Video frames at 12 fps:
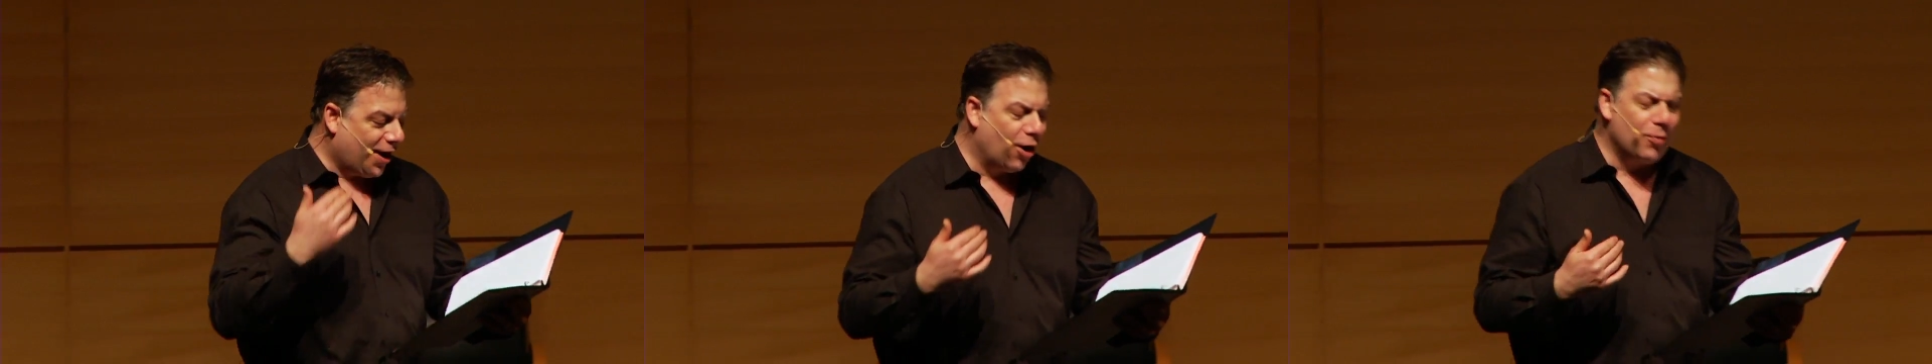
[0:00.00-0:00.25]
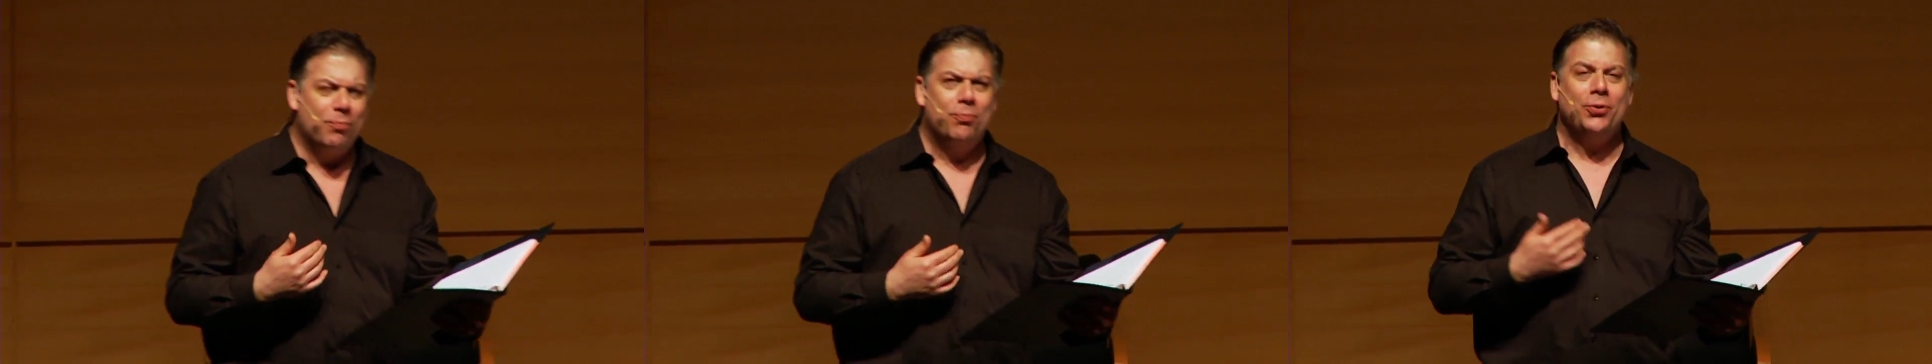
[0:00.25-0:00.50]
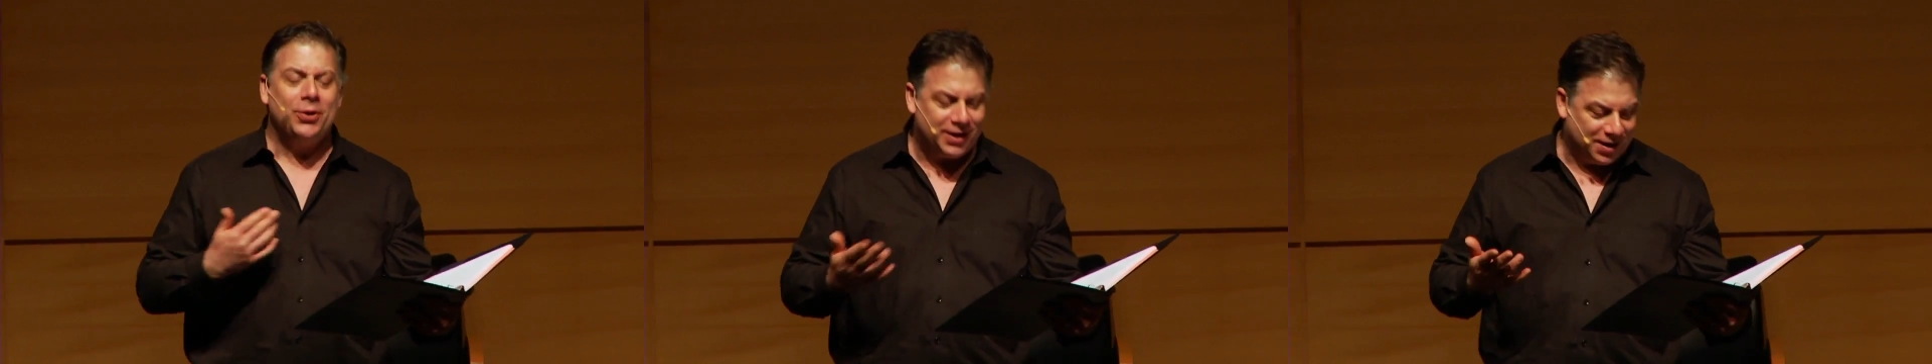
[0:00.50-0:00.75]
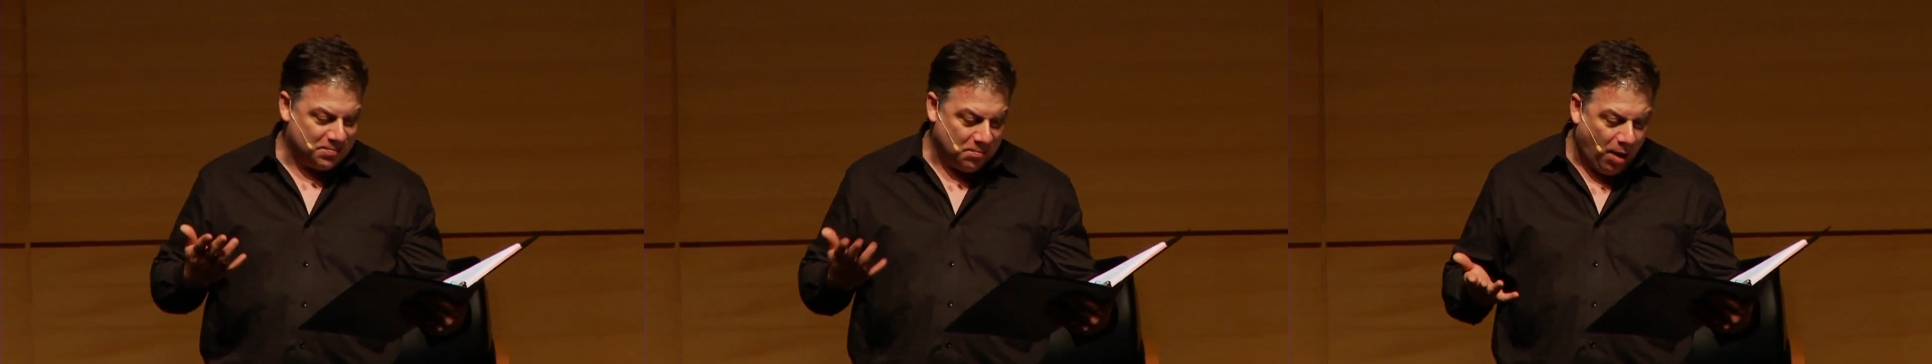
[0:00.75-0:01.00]
our
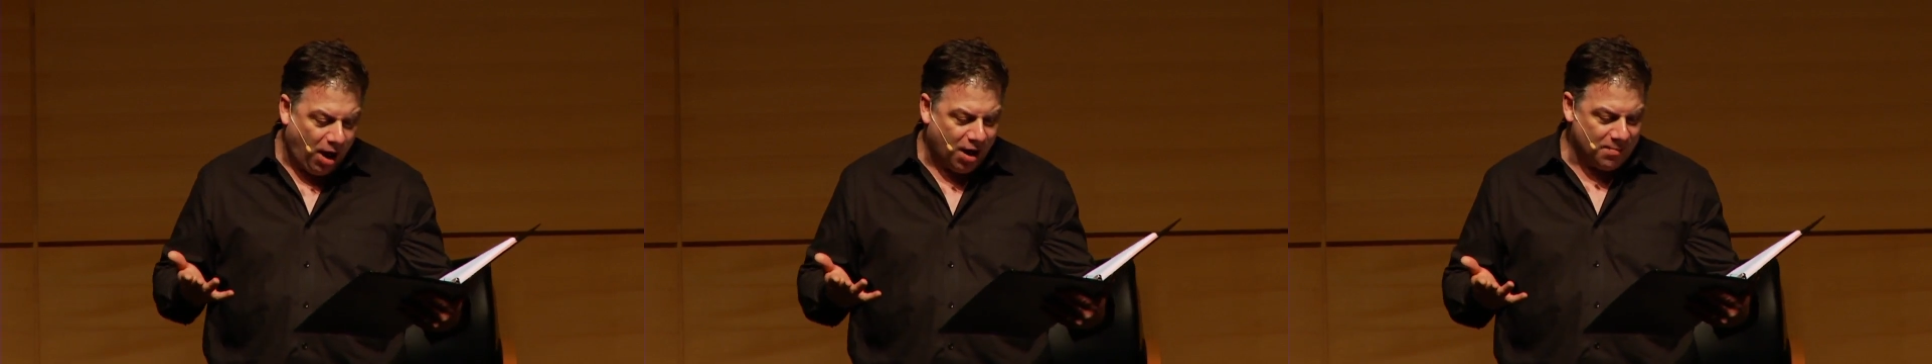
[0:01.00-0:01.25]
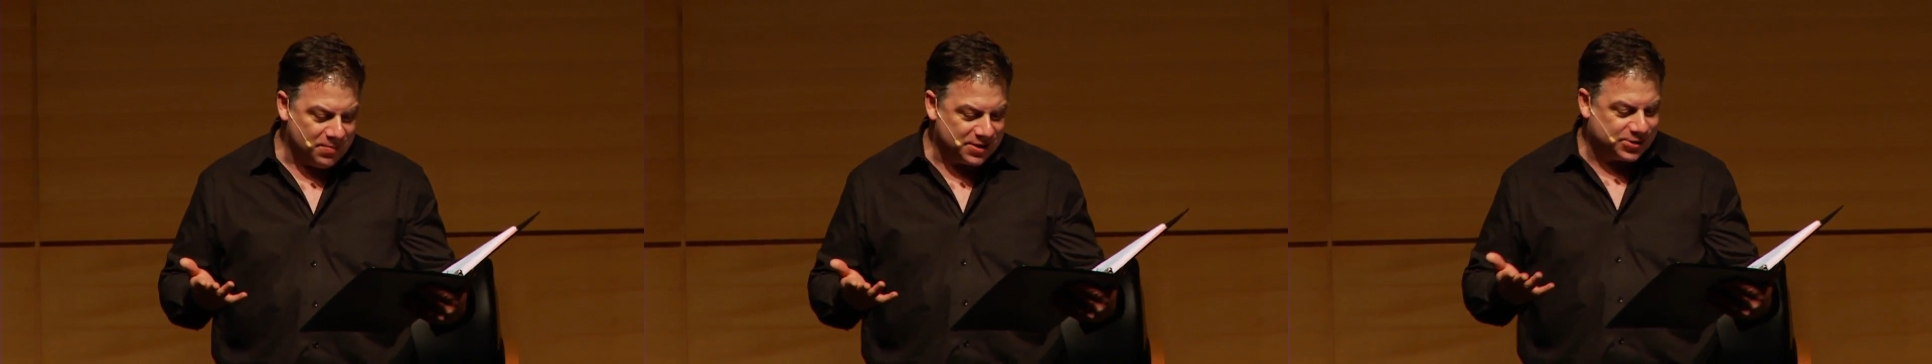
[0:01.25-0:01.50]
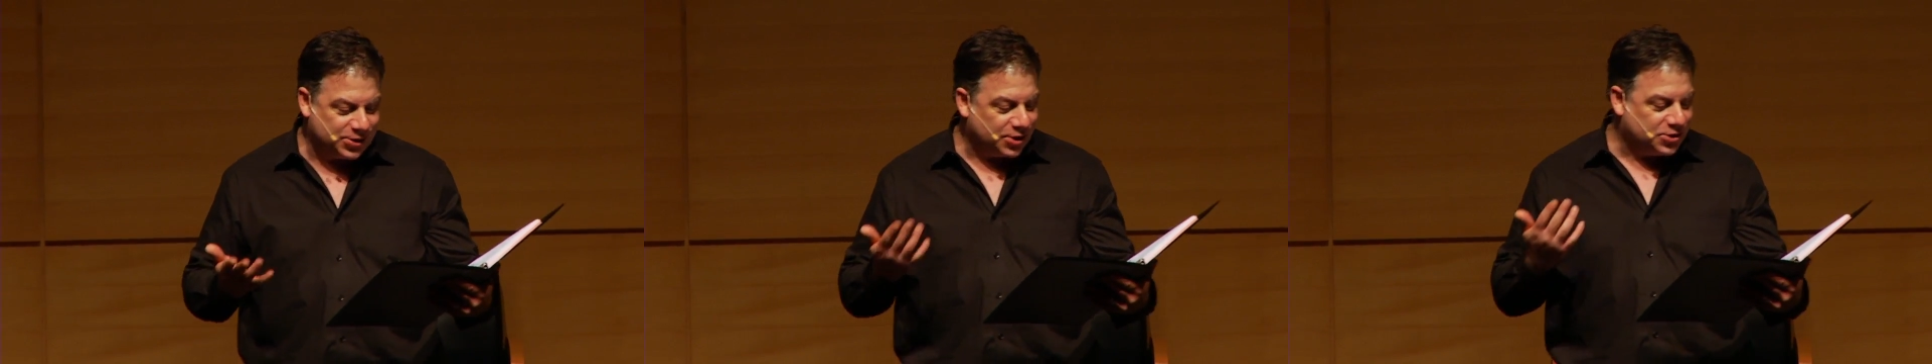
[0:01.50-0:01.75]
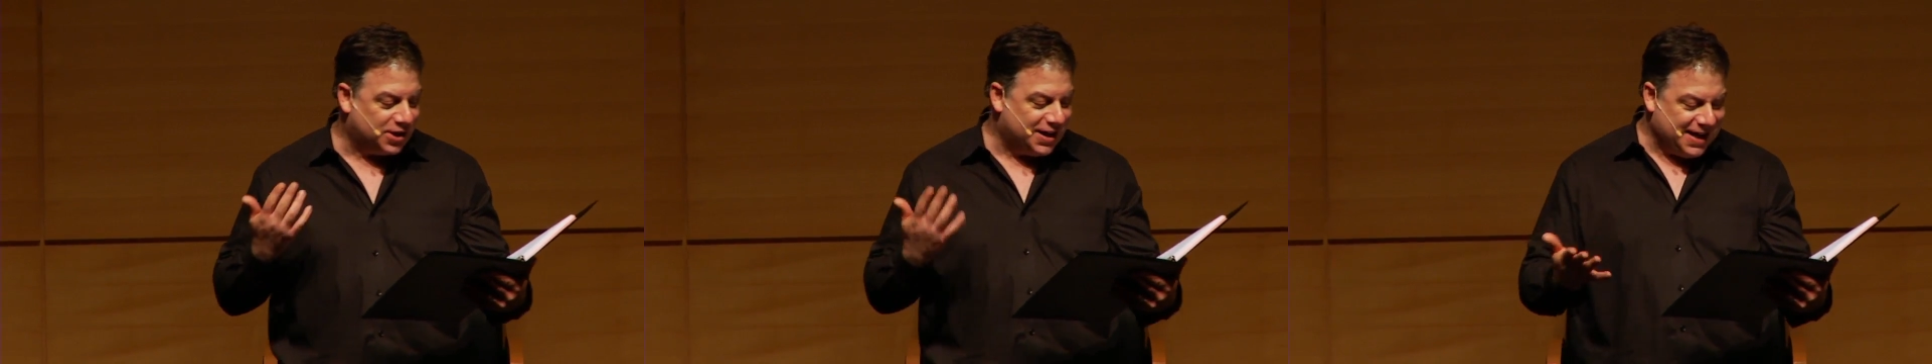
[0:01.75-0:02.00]
brilliant mom is
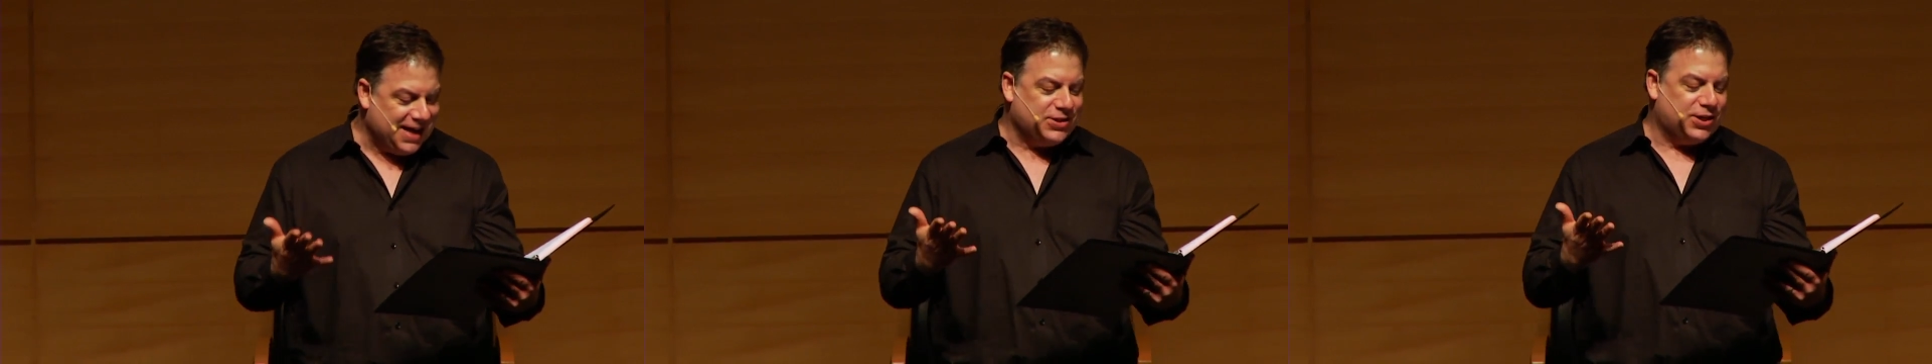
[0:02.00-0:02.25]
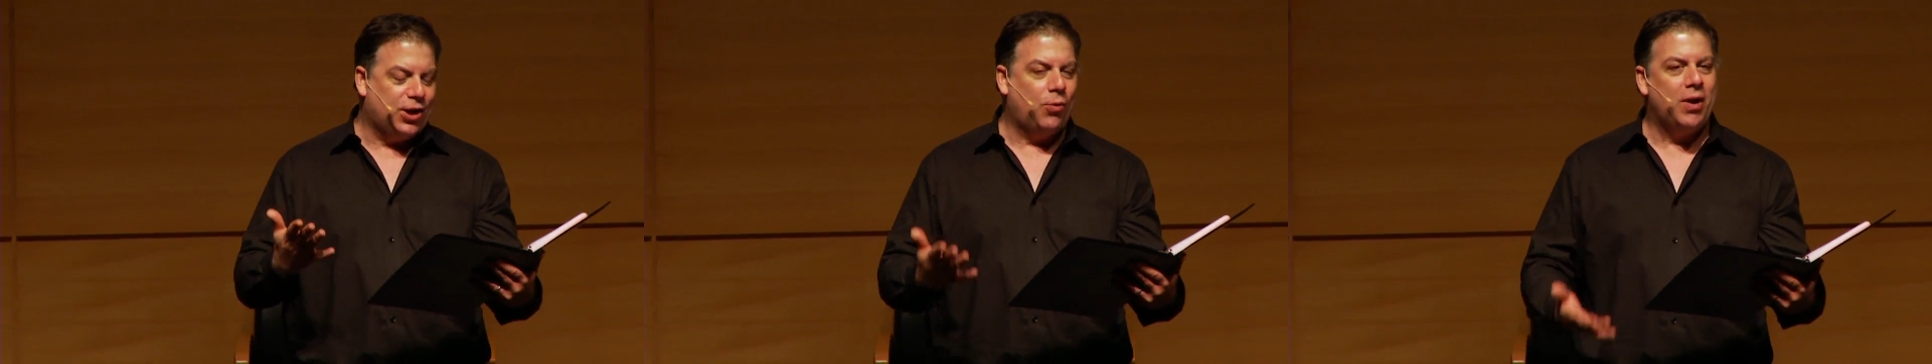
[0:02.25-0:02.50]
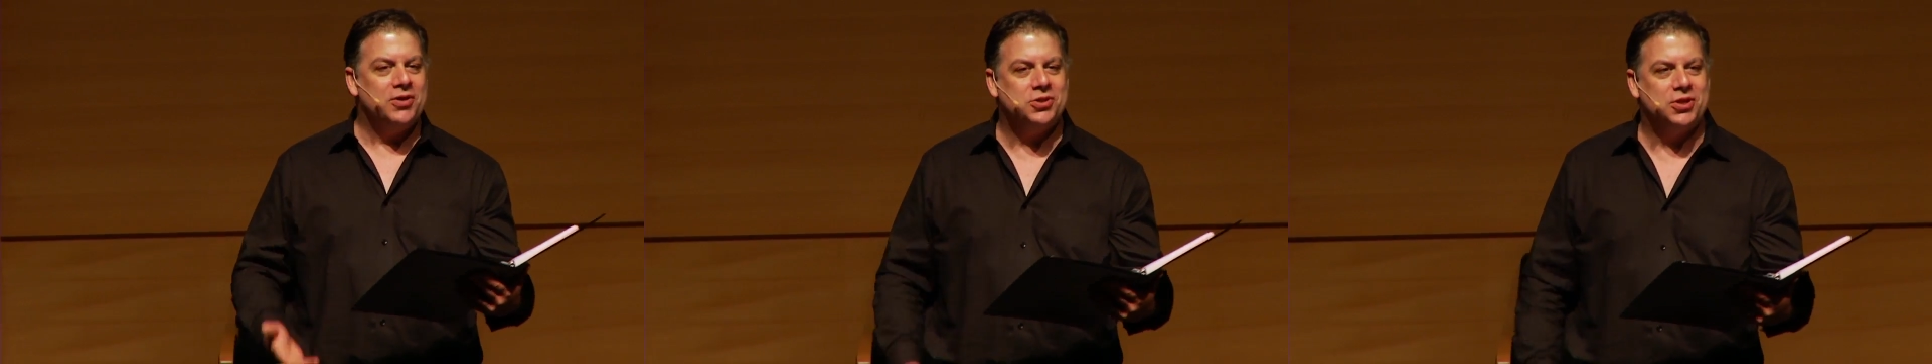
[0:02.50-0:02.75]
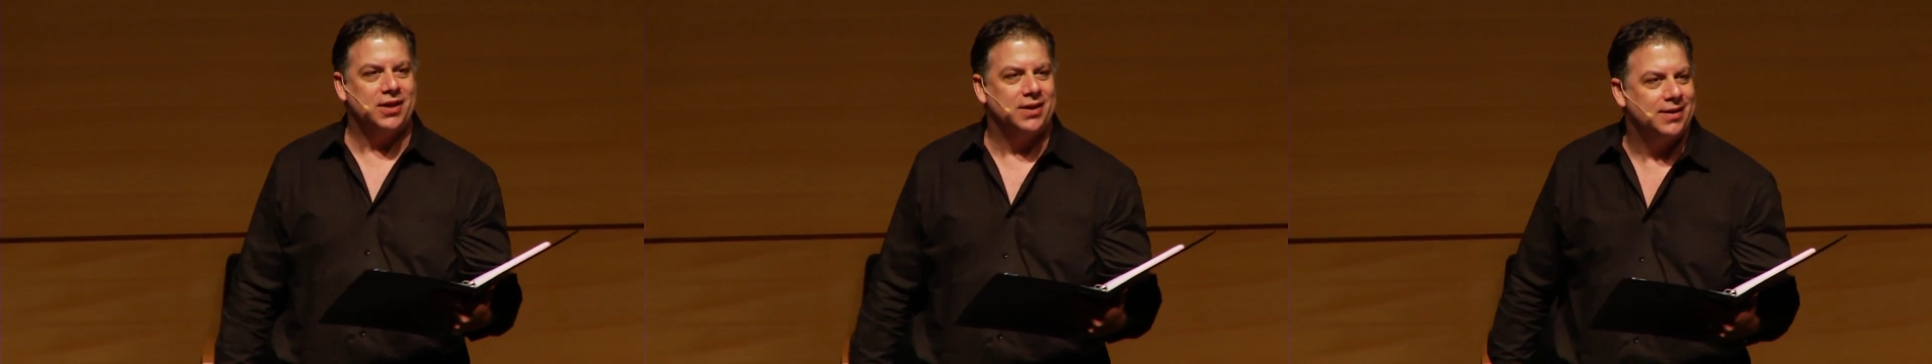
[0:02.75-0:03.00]
such an easy
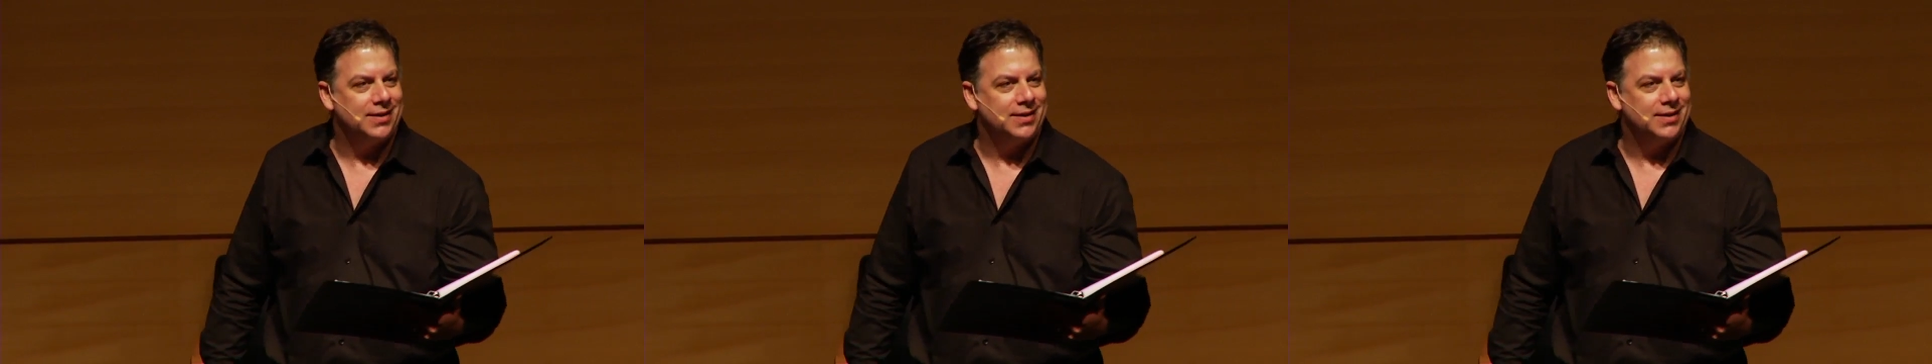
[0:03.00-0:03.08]
question.